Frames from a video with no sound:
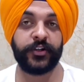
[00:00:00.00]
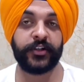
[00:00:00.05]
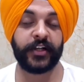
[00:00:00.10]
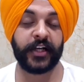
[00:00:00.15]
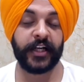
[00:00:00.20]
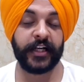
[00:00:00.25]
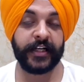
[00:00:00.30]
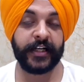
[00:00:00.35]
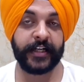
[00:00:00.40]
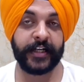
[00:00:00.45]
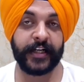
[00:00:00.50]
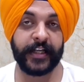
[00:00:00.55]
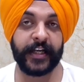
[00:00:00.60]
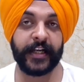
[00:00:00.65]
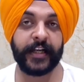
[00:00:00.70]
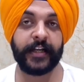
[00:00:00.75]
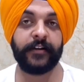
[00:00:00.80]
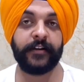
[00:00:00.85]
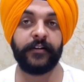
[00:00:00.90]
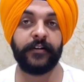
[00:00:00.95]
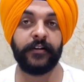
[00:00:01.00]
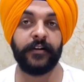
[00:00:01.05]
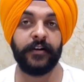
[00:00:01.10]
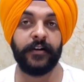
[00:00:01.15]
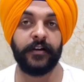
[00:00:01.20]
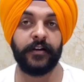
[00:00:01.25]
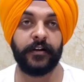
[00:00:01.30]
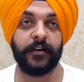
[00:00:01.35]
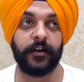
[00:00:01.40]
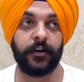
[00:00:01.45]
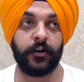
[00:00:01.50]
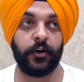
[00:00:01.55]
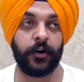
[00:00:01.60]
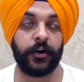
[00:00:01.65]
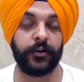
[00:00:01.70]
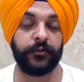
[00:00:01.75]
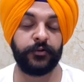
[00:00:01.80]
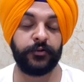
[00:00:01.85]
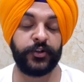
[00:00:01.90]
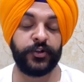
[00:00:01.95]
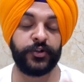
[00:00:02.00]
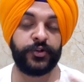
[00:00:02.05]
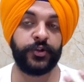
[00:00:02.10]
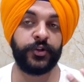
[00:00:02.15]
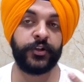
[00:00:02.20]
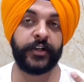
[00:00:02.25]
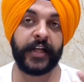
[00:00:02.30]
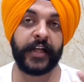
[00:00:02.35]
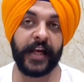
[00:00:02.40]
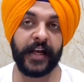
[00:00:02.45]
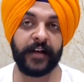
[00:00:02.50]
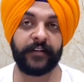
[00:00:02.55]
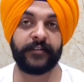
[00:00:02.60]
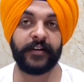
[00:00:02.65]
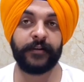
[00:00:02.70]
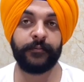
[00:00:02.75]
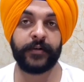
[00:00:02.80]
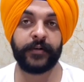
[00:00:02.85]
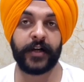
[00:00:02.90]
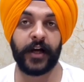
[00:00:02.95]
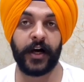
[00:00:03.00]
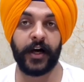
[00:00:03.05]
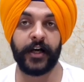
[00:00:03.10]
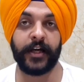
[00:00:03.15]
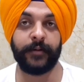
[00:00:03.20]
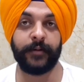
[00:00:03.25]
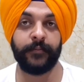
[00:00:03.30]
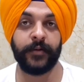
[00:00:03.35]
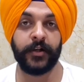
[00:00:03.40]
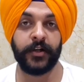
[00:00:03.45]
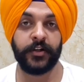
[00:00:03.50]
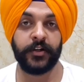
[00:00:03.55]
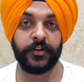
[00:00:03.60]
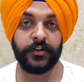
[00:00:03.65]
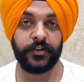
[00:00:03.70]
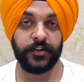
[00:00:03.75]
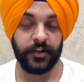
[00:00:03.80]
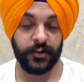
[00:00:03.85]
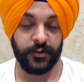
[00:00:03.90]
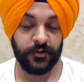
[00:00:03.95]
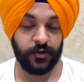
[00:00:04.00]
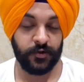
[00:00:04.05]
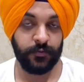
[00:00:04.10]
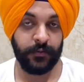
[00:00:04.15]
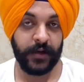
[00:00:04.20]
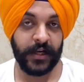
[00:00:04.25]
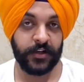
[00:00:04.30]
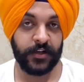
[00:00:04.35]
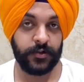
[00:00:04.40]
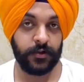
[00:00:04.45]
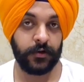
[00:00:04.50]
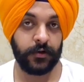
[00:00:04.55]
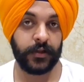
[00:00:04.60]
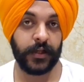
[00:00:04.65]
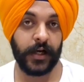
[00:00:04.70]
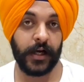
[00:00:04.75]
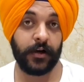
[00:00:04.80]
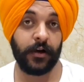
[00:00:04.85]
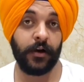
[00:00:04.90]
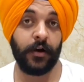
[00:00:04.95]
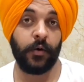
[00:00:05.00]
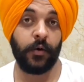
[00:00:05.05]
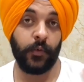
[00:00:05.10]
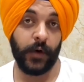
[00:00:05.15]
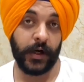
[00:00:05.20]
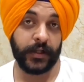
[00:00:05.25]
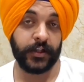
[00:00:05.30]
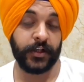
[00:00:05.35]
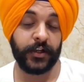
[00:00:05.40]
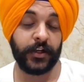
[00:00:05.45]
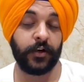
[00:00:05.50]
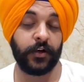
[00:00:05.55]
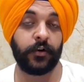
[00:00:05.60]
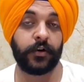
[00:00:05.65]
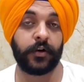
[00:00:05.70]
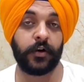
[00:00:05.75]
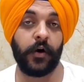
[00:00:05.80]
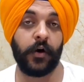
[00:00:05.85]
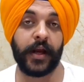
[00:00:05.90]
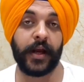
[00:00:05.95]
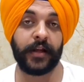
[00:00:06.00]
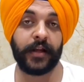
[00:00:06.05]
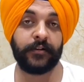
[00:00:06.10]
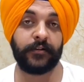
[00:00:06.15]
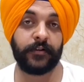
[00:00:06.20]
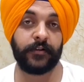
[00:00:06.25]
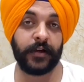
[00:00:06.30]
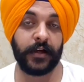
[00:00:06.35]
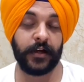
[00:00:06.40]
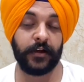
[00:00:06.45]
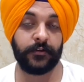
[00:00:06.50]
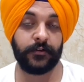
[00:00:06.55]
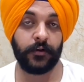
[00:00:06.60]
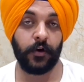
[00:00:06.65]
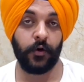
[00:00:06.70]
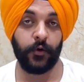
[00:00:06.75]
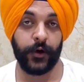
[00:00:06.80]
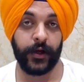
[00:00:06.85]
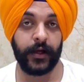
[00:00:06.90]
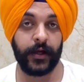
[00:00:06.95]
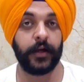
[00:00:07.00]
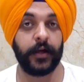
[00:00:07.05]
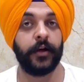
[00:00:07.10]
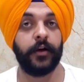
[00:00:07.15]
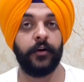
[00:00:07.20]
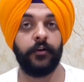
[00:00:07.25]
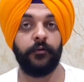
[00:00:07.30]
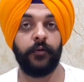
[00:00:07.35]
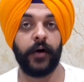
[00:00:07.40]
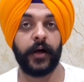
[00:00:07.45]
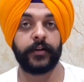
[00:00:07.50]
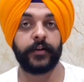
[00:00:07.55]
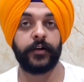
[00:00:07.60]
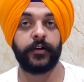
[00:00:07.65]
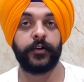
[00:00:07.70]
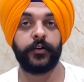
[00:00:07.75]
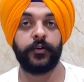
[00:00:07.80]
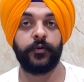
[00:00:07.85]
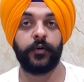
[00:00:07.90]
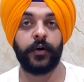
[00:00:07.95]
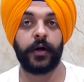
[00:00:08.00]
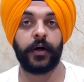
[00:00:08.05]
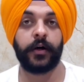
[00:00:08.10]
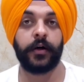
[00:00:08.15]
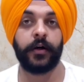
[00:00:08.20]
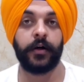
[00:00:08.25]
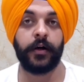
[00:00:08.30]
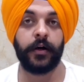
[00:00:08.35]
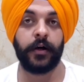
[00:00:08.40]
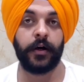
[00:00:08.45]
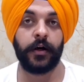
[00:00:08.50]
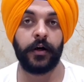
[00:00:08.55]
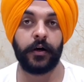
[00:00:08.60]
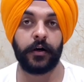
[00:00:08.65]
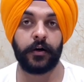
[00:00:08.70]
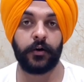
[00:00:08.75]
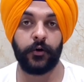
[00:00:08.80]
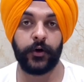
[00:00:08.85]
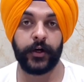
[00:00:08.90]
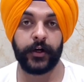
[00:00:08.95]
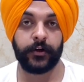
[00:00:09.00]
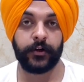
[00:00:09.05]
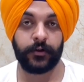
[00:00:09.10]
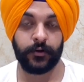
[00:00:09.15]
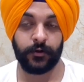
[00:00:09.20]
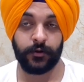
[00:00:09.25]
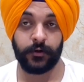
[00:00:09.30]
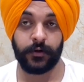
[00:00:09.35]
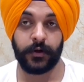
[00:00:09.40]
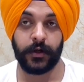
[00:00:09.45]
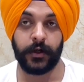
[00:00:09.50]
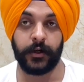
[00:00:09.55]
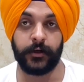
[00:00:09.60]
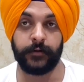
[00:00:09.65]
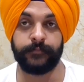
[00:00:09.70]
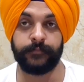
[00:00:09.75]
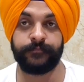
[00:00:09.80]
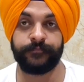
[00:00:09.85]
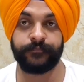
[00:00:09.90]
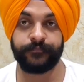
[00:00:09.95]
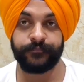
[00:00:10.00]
contain, or you should take some time just to make sure that whether your coherence is okay, whether you are going to